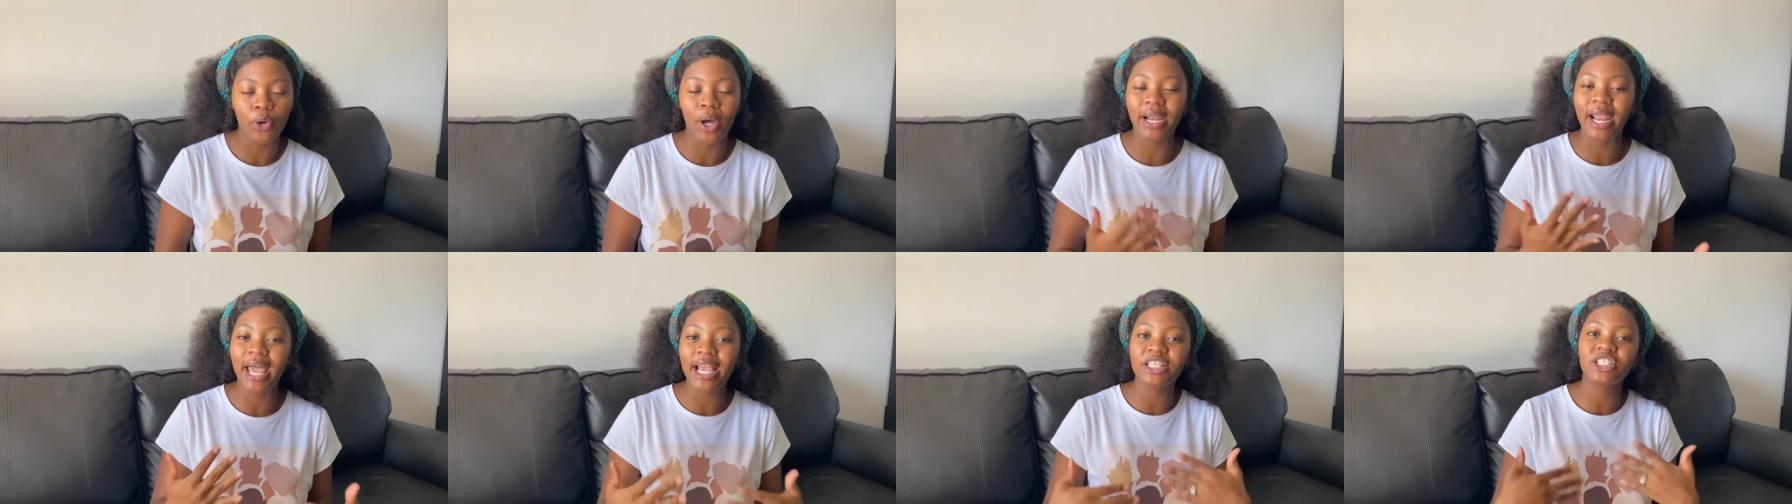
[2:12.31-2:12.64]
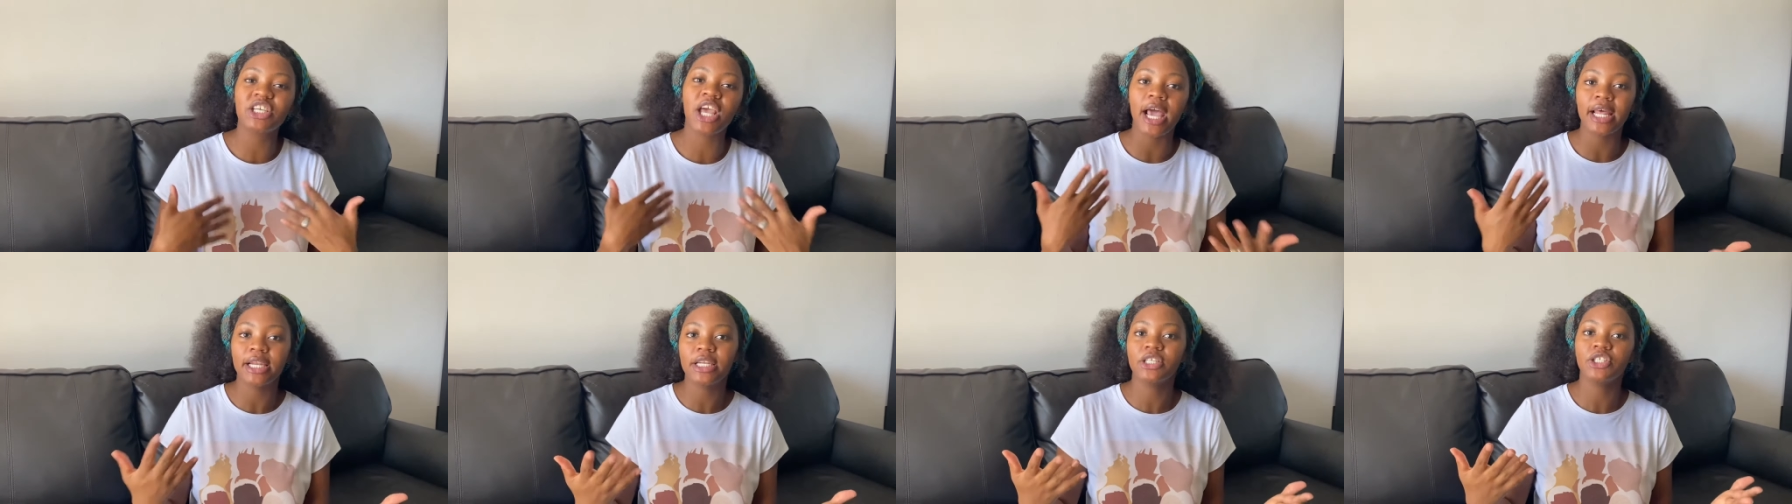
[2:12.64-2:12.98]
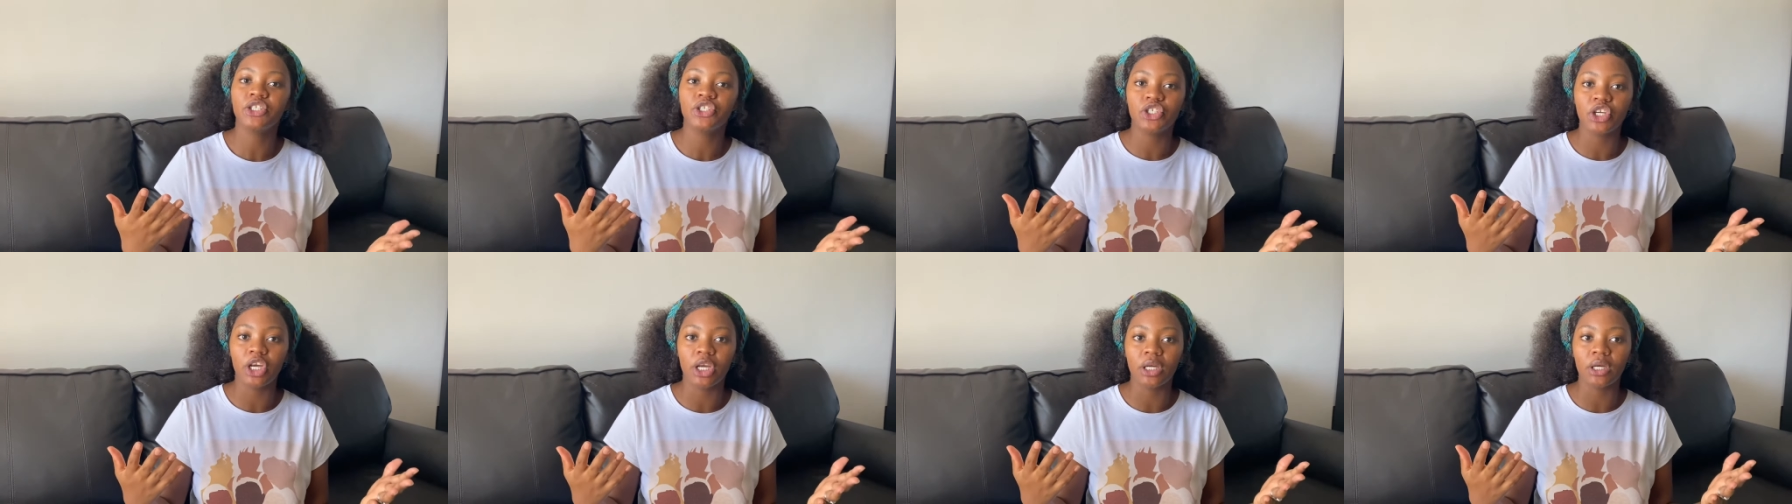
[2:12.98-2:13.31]
I like
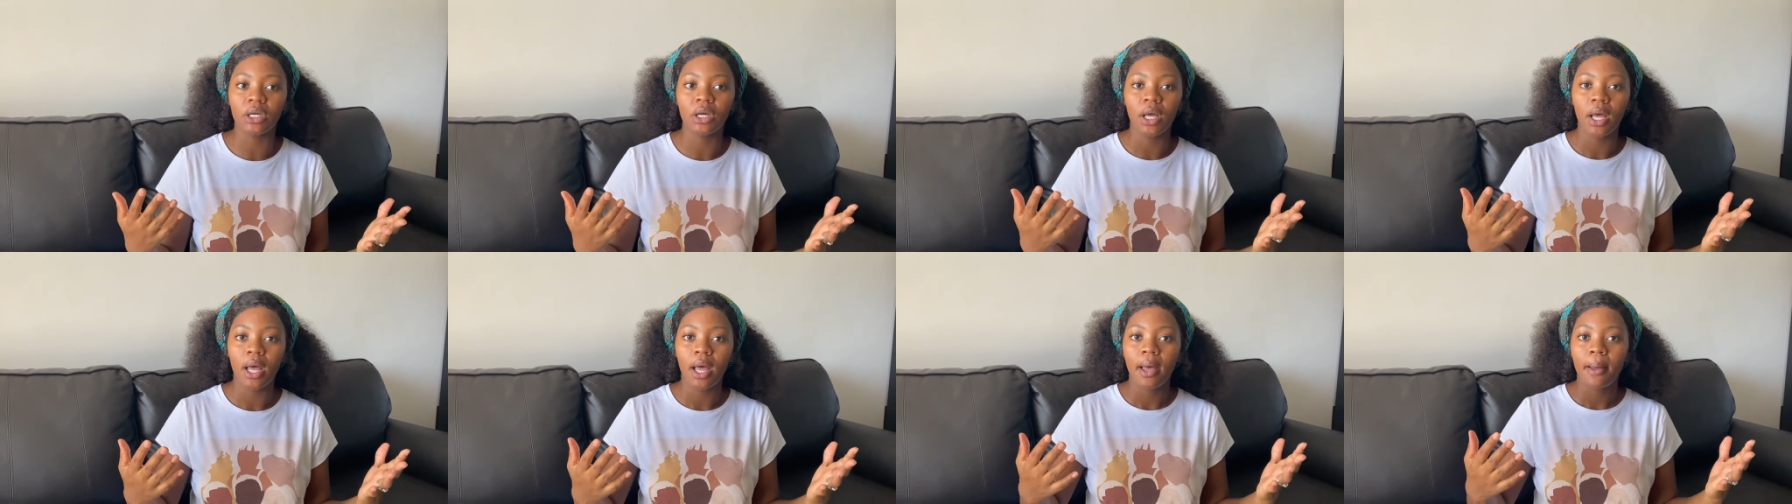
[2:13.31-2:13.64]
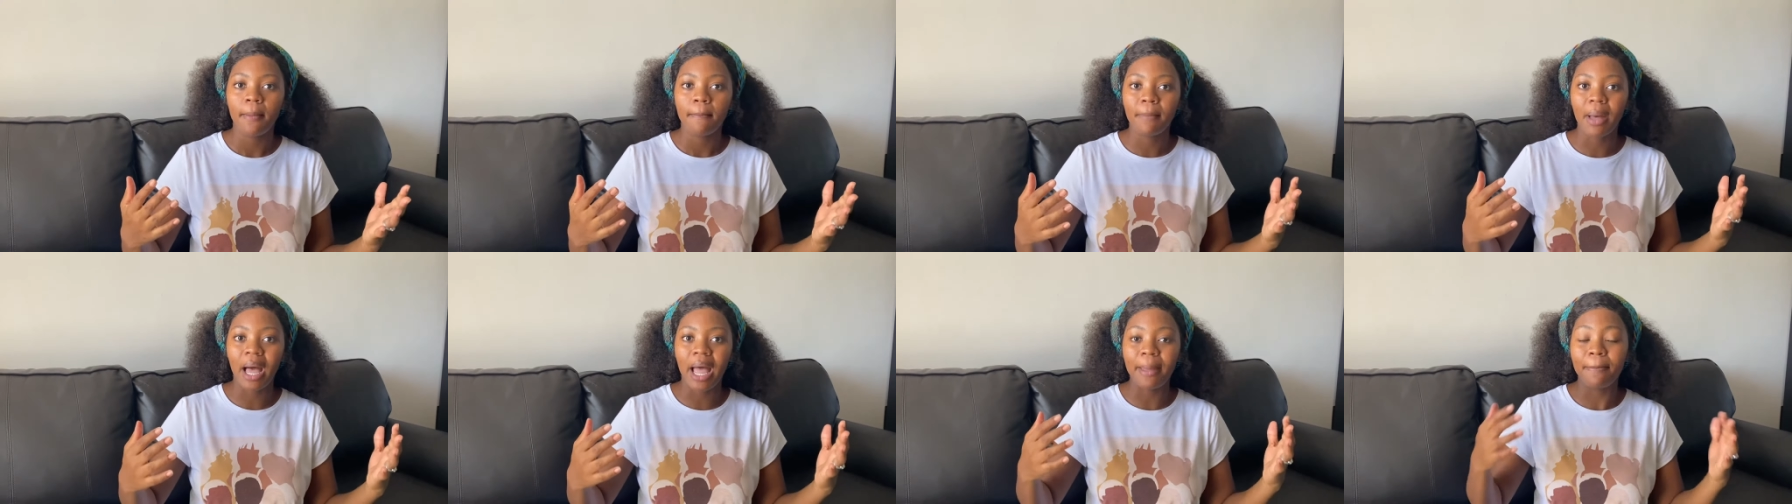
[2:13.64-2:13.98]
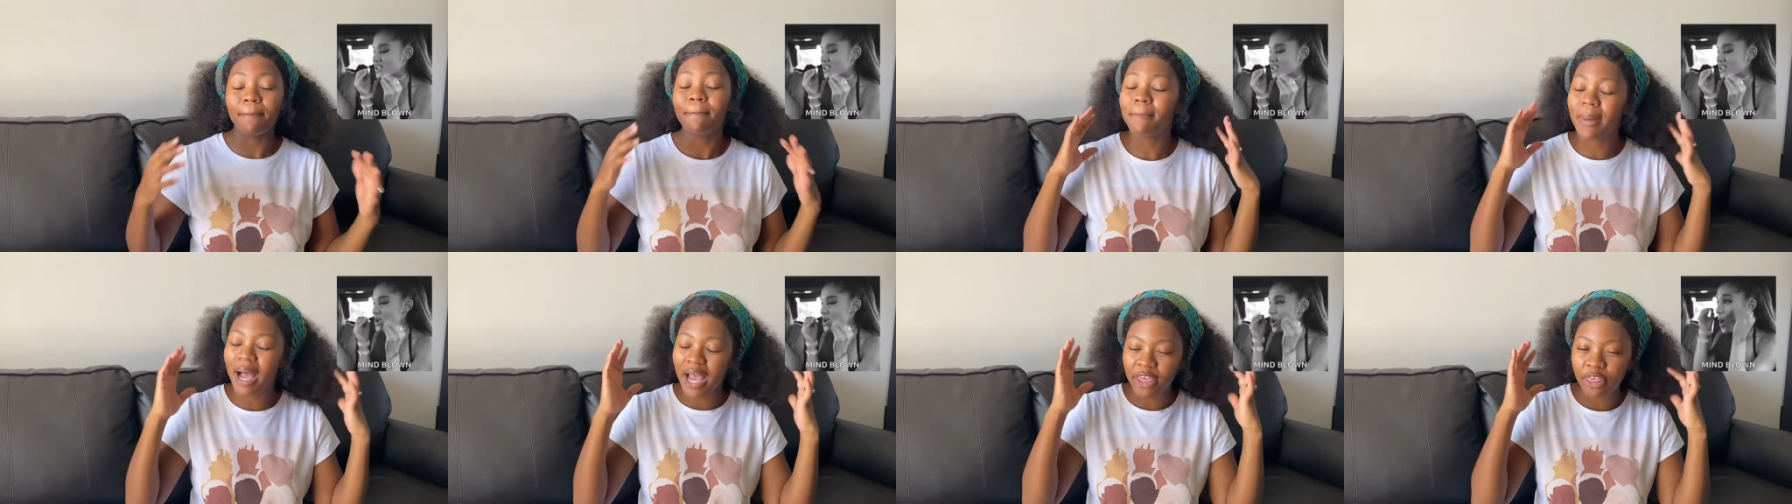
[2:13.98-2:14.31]
challenging my
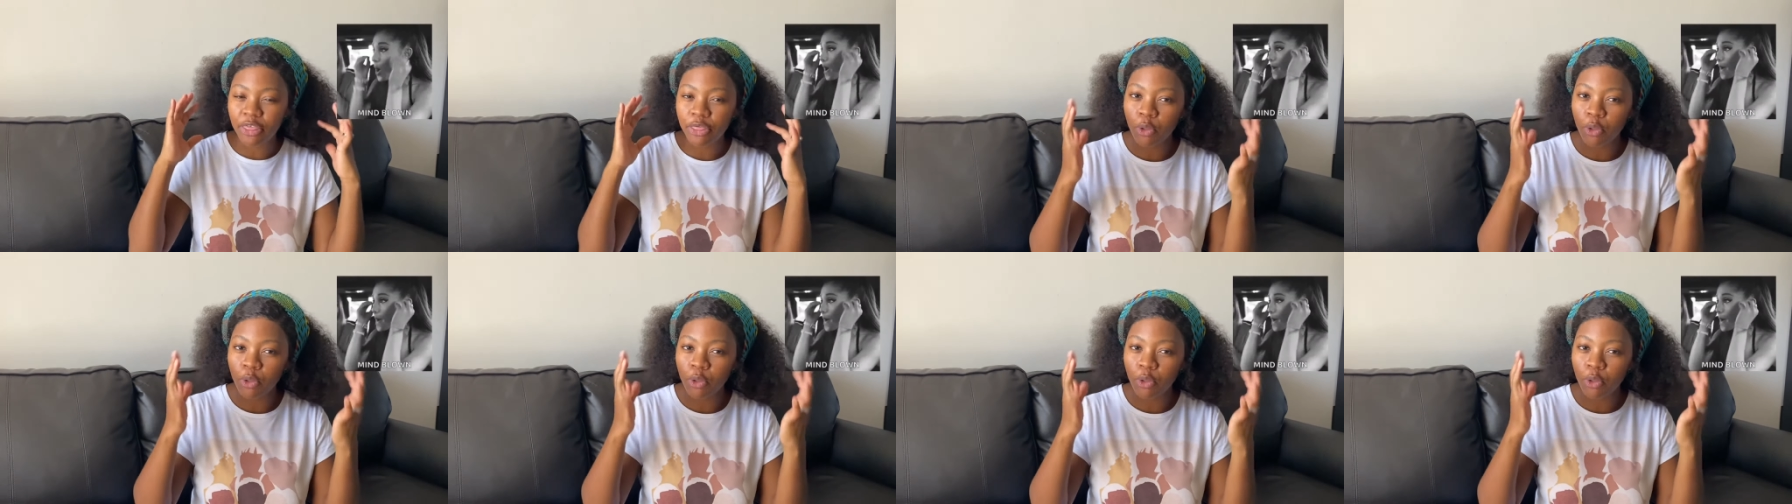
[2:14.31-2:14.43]
my